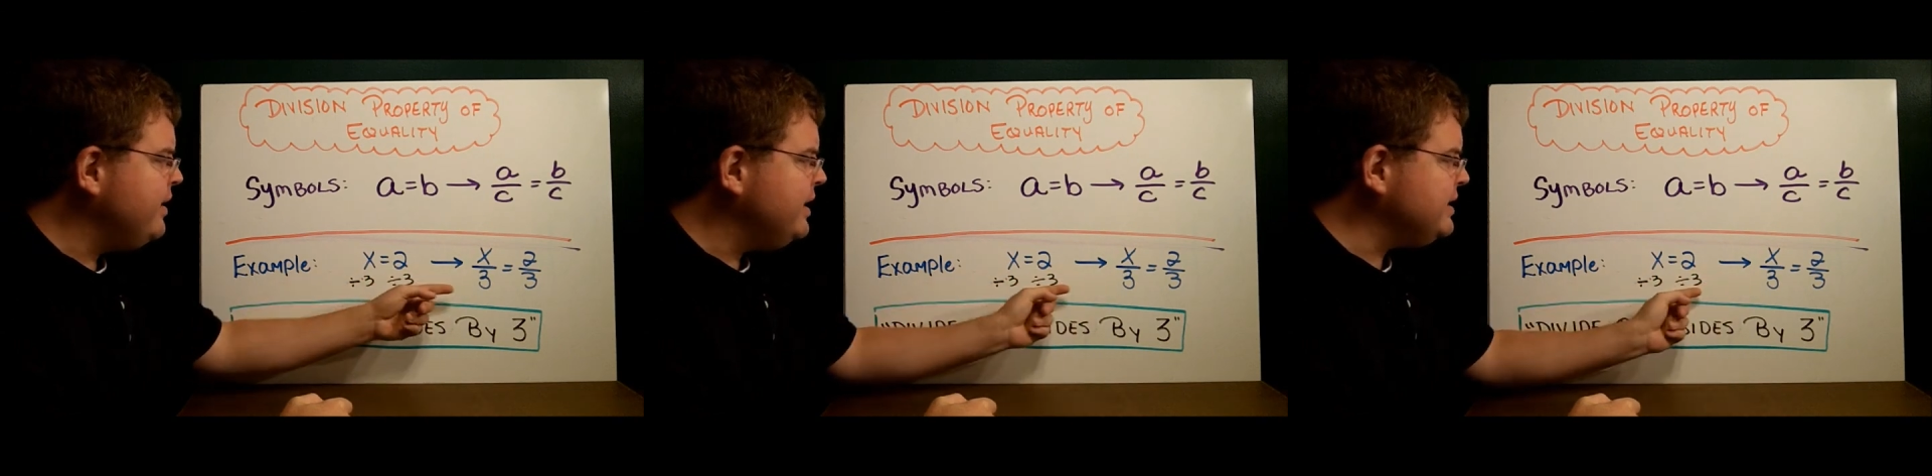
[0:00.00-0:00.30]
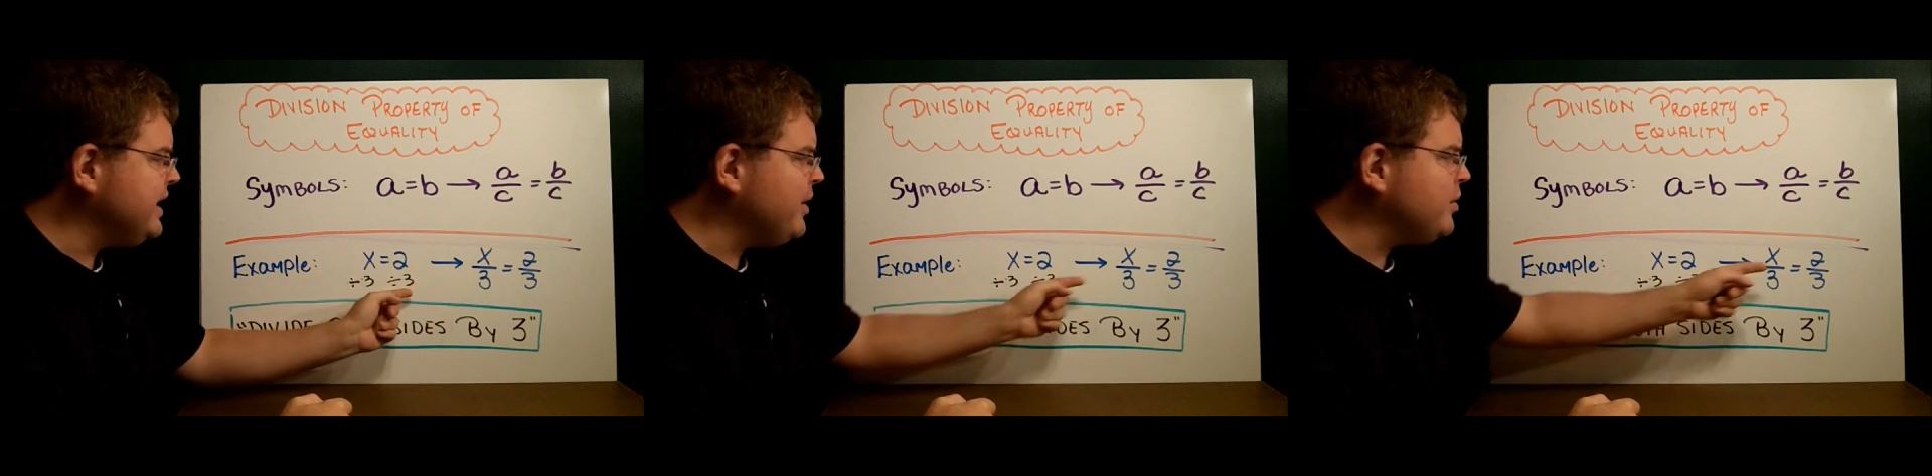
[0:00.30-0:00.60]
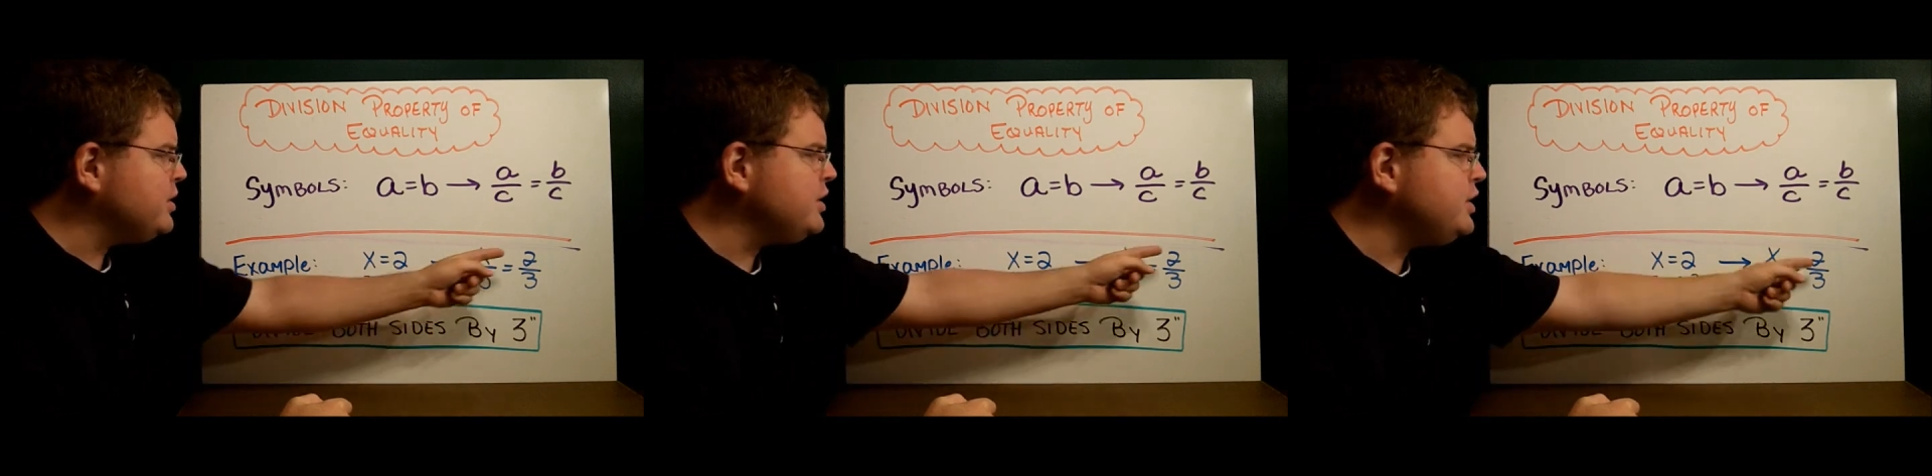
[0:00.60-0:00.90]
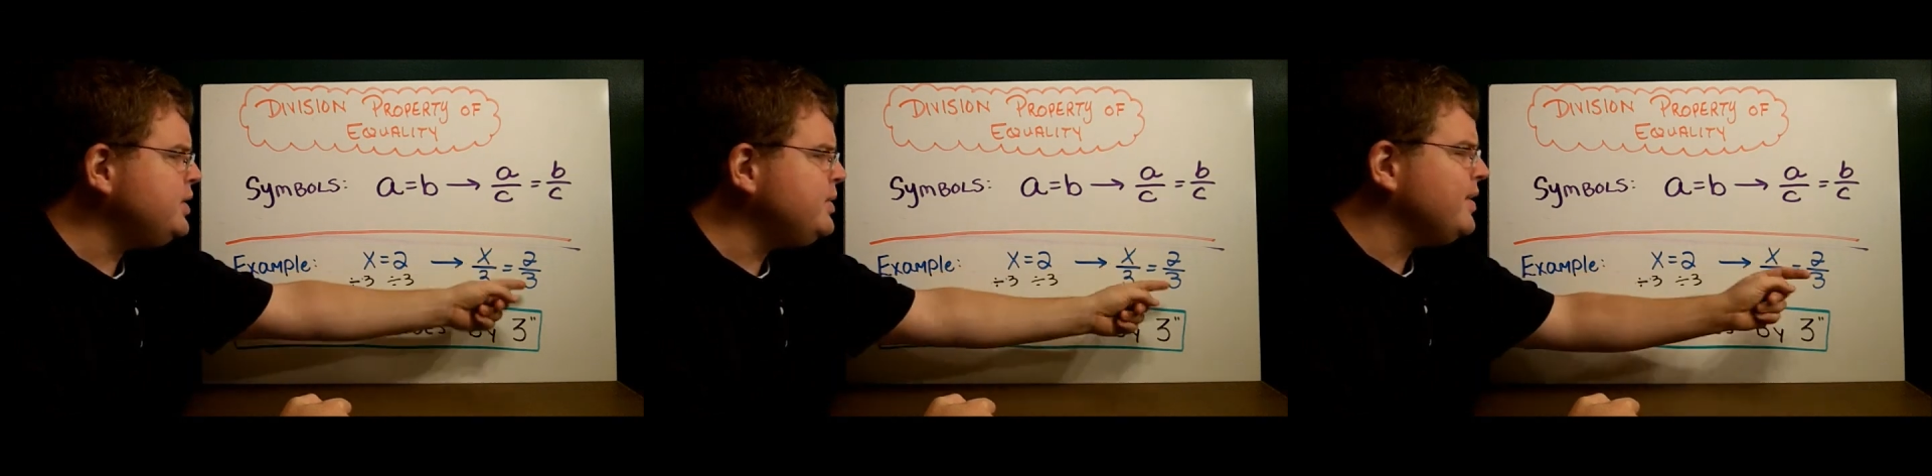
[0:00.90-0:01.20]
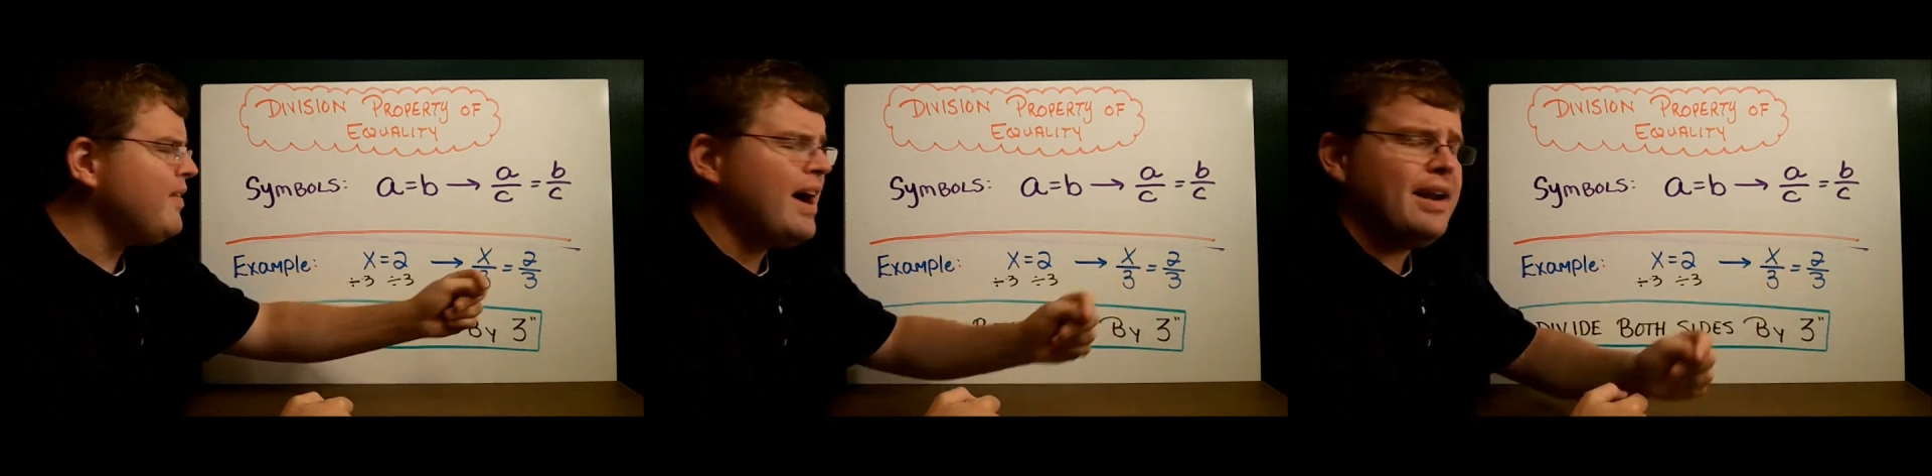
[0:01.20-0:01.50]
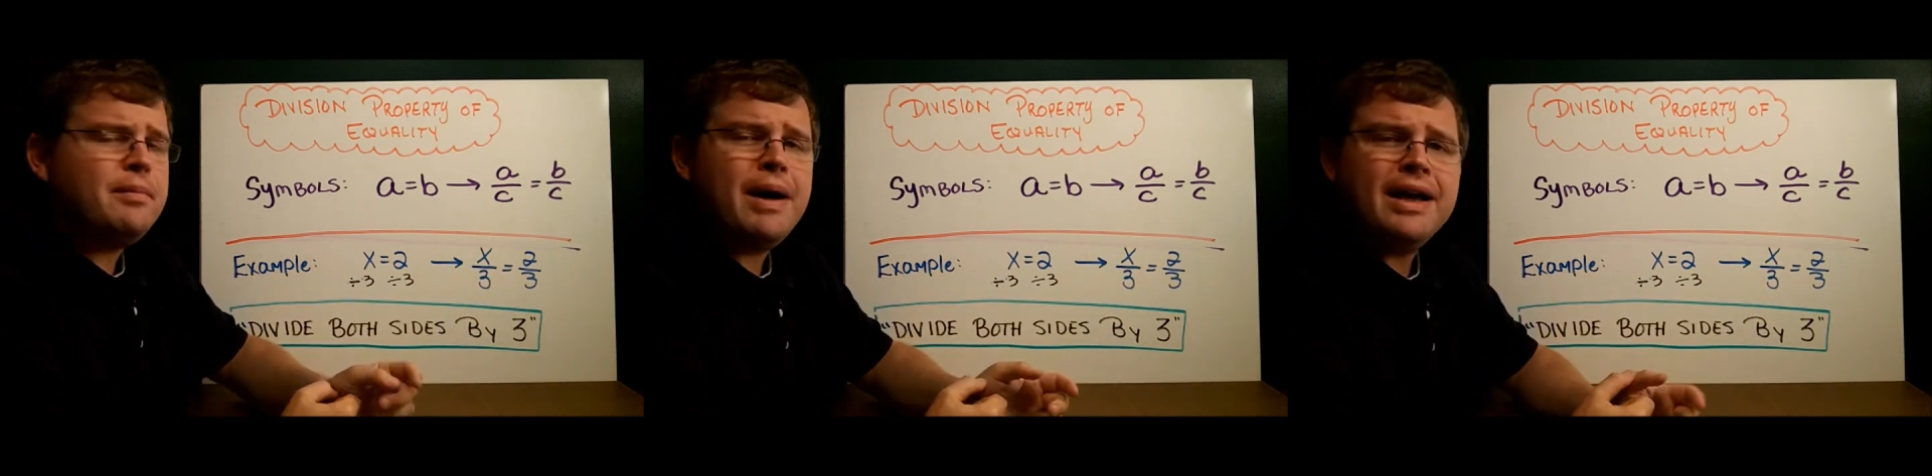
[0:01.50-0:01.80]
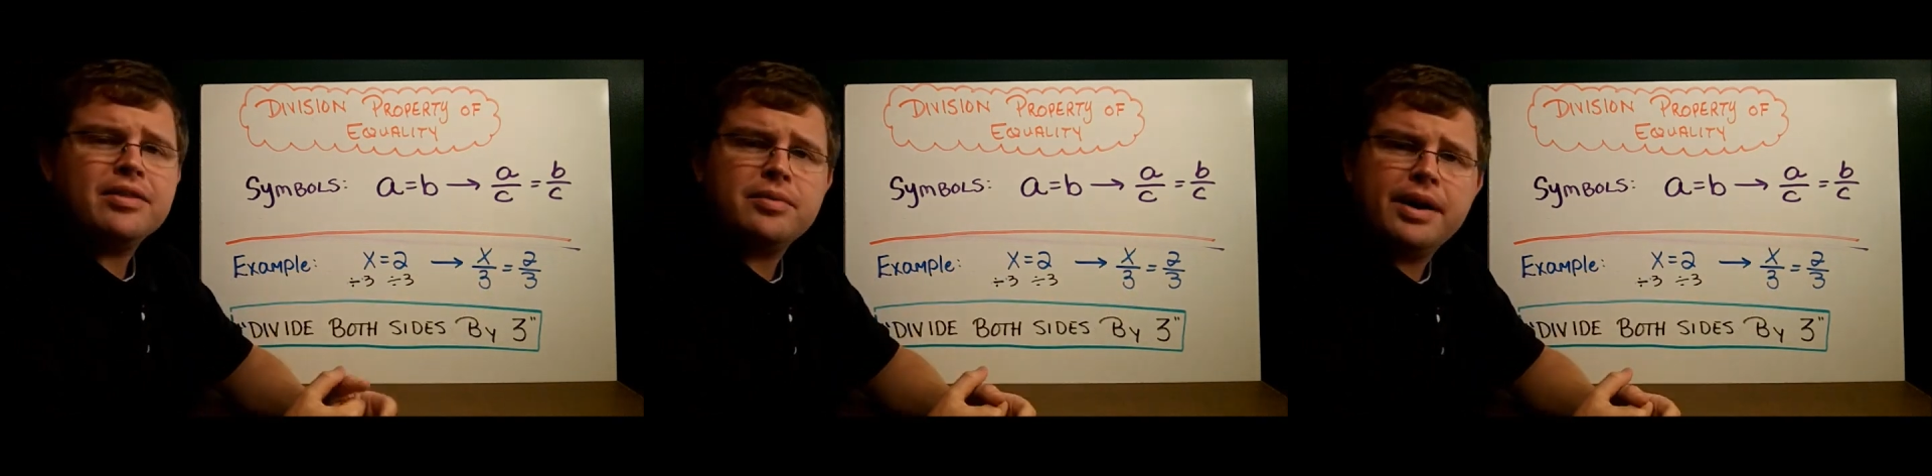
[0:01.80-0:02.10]
is equal to 2 divided by
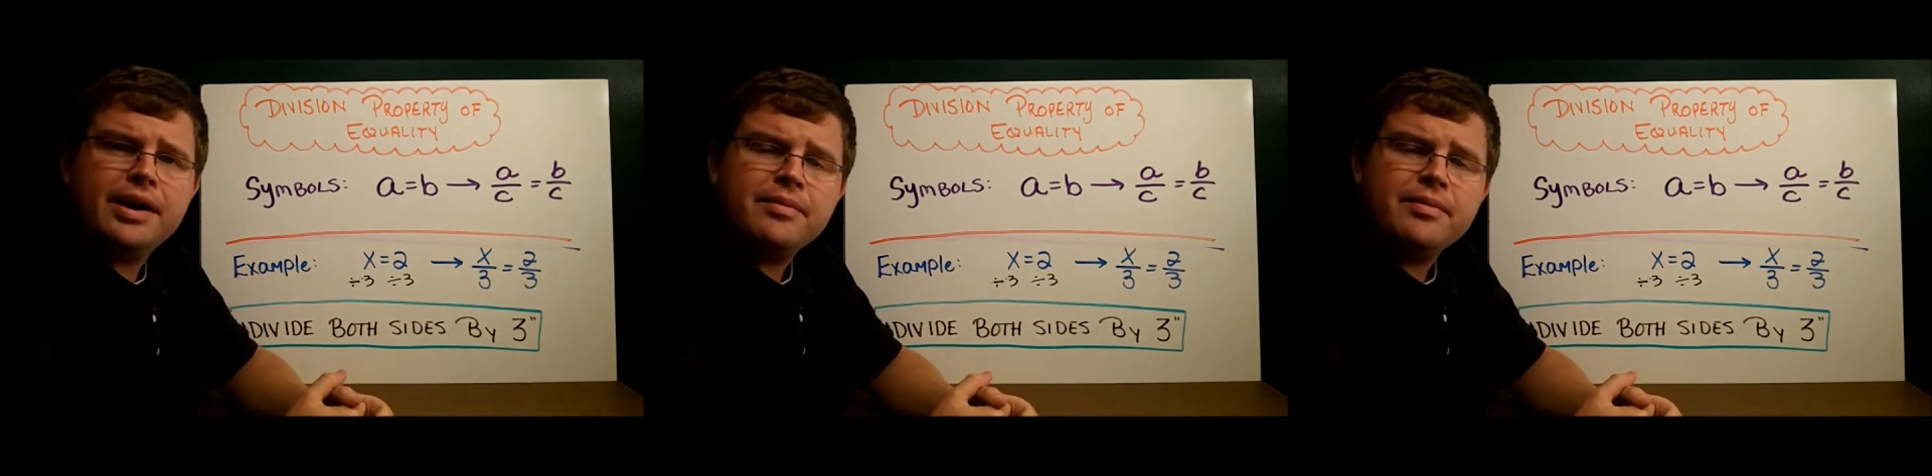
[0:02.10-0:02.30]
3.